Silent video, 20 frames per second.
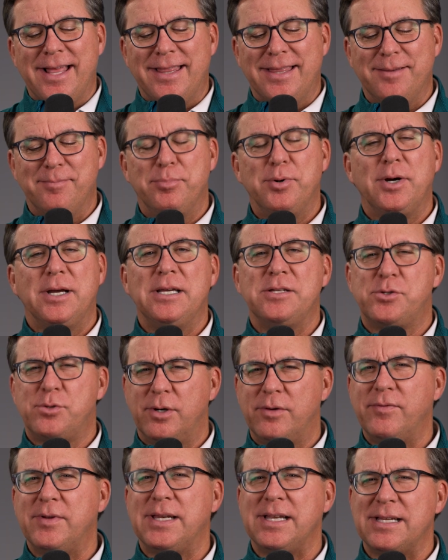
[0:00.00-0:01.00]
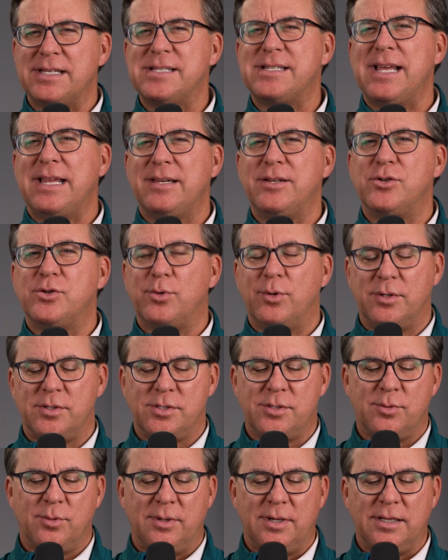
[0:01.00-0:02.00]
The book, it's sort of an extended short
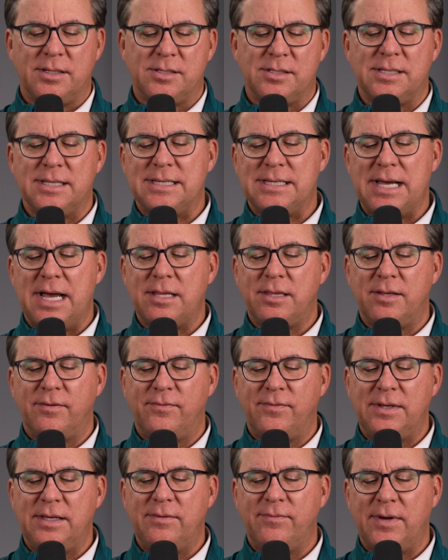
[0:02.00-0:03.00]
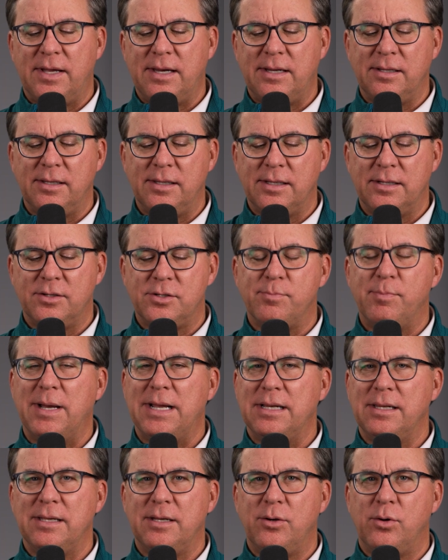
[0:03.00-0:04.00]
story. It's The Death of Ivan Ilyich by
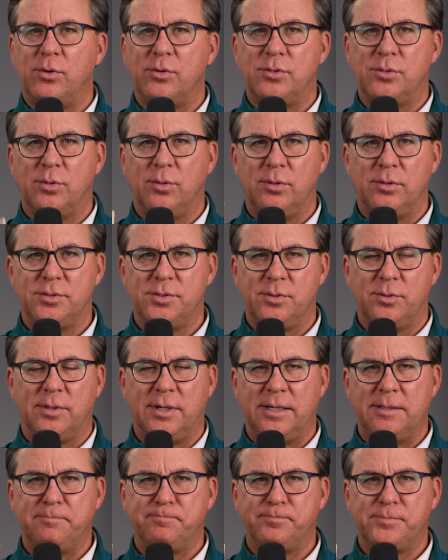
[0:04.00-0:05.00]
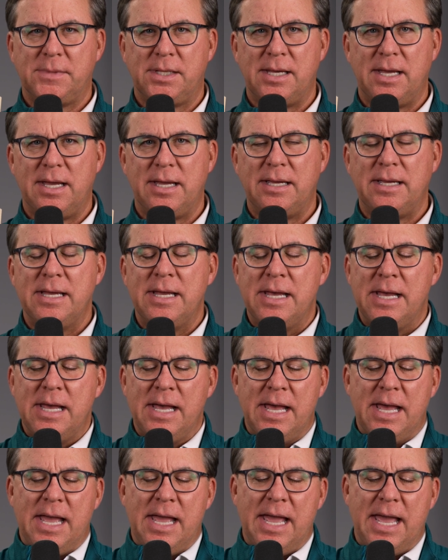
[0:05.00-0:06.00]
Leo Tolstoy. Okay,
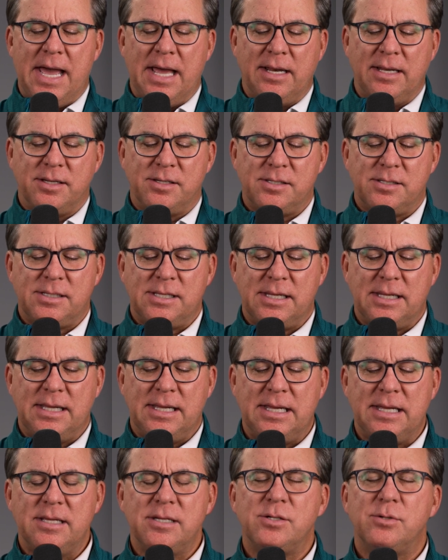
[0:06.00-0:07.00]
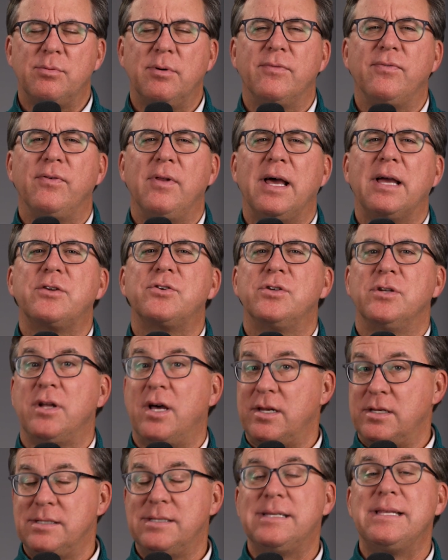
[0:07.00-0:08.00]
and it's his reflection
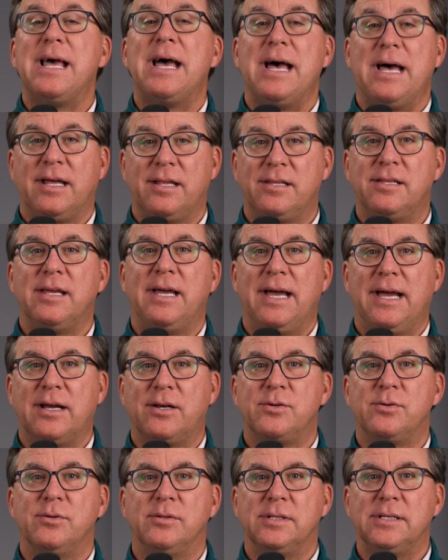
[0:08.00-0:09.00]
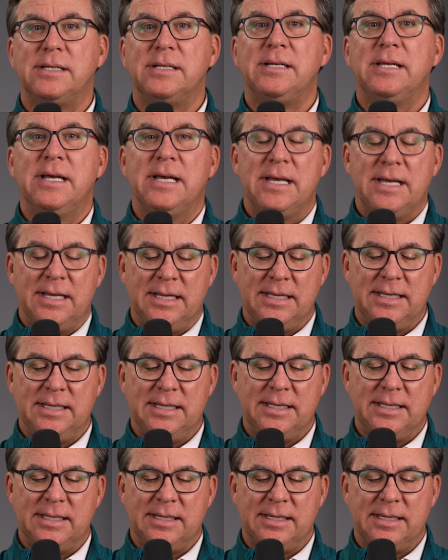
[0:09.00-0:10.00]
on death, actually,
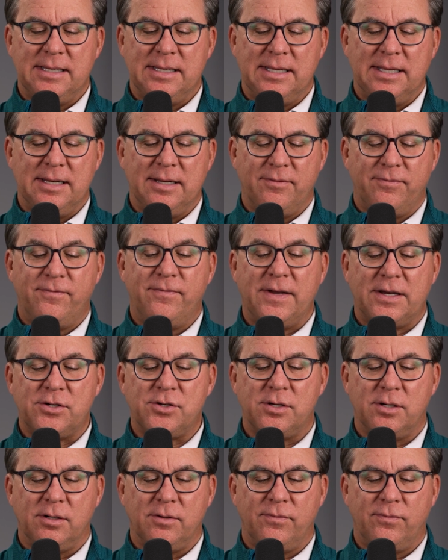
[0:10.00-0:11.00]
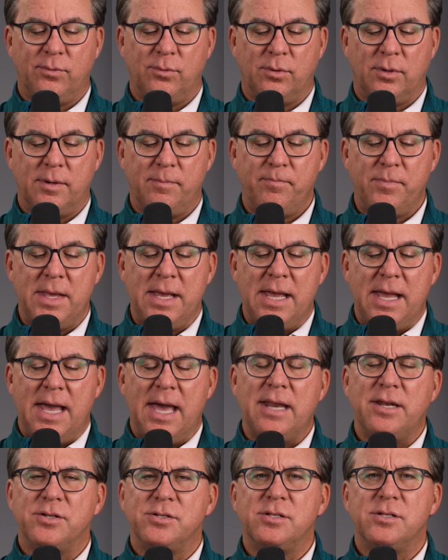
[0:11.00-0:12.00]
in in a fictional form,
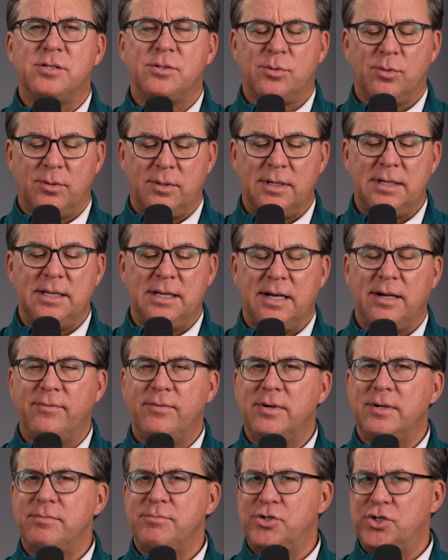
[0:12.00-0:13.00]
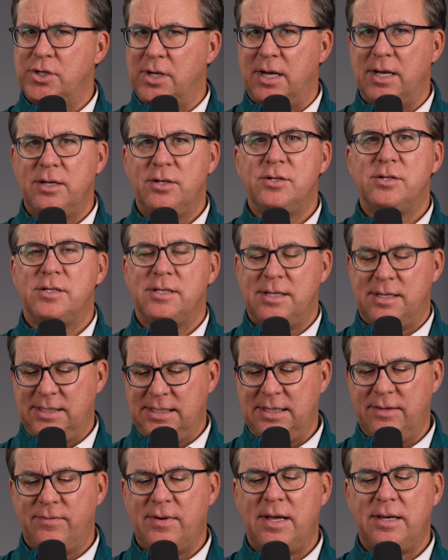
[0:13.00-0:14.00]
and it's the story of a judge,
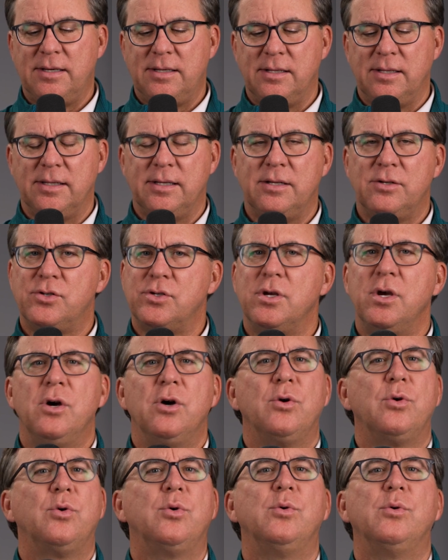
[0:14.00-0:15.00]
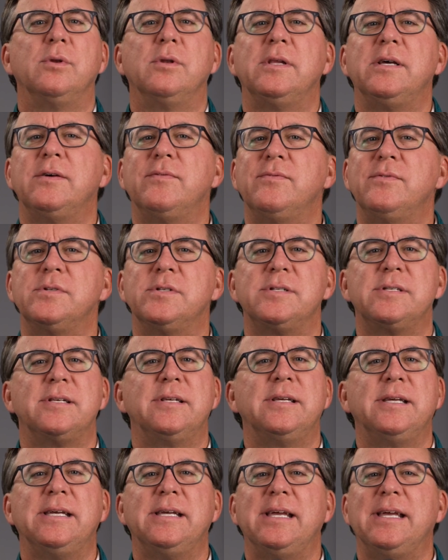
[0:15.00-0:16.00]
Ivan Ilyich, who lives
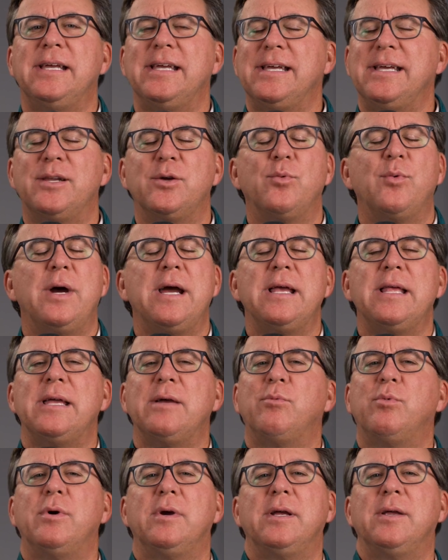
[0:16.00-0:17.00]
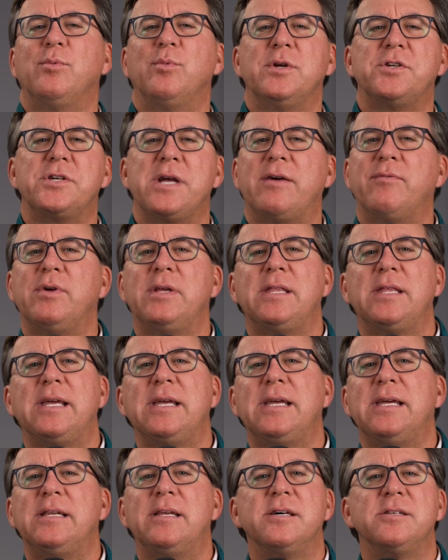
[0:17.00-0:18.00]
in a way in which
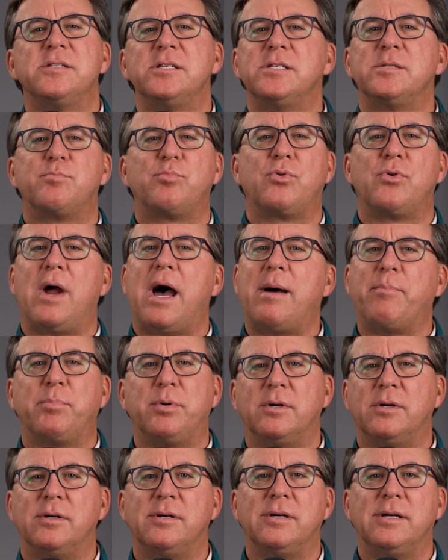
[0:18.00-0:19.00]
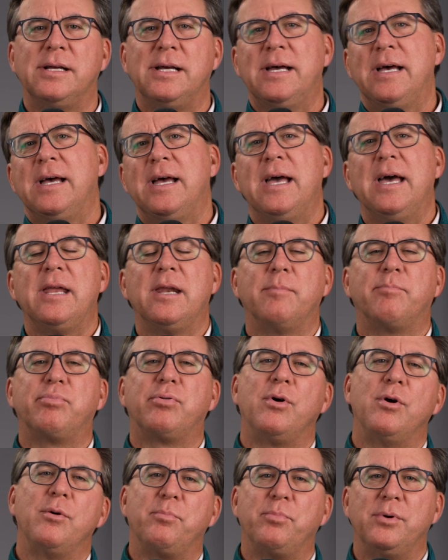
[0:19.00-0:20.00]
everything he does is proper and
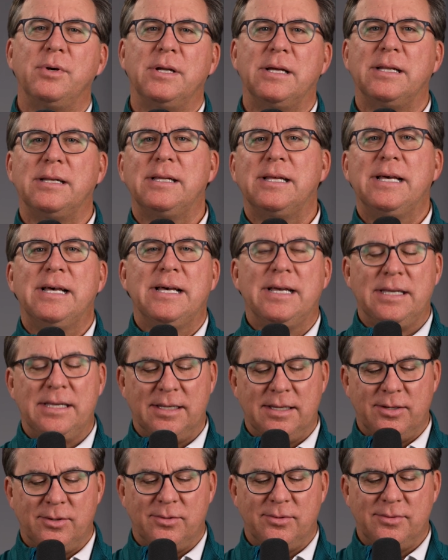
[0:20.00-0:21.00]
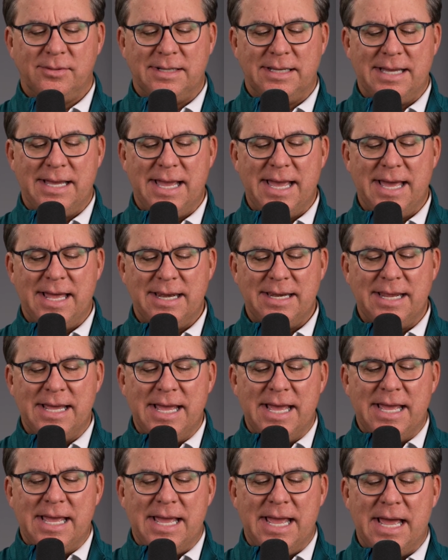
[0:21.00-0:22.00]
appropriate, you know, and
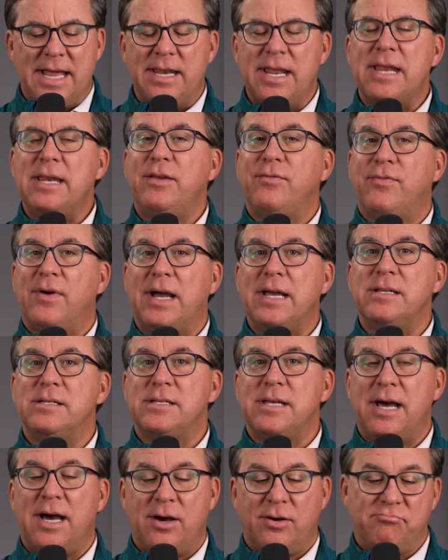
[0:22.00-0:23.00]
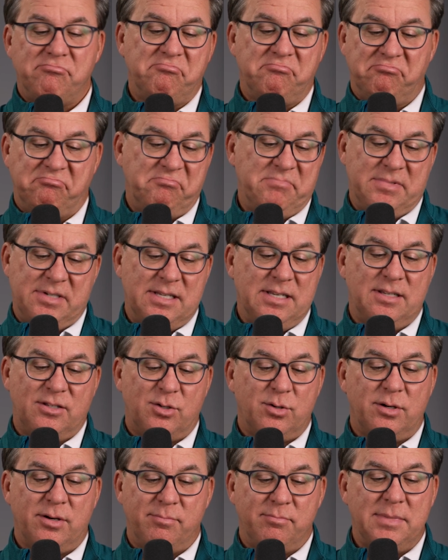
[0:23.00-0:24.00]
and then he finds out in
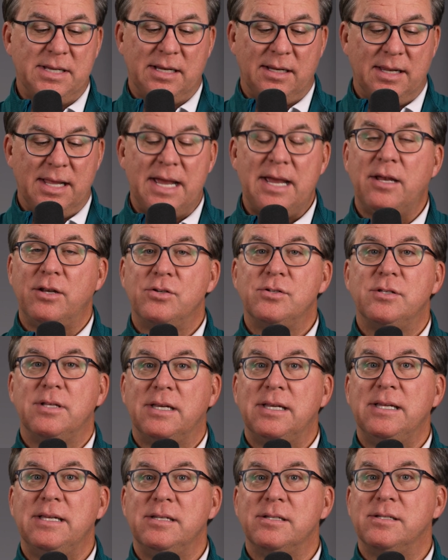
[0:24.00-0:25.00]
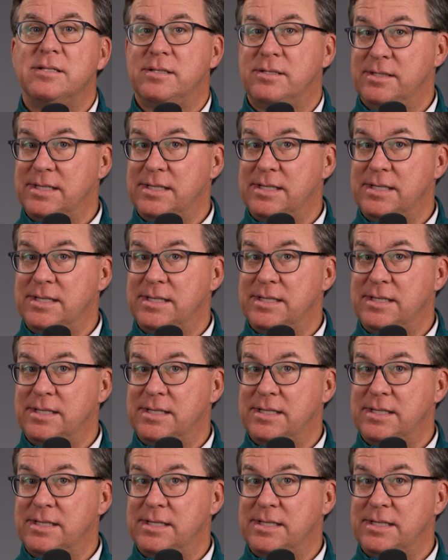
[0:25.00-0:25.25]
sort of middle age that he's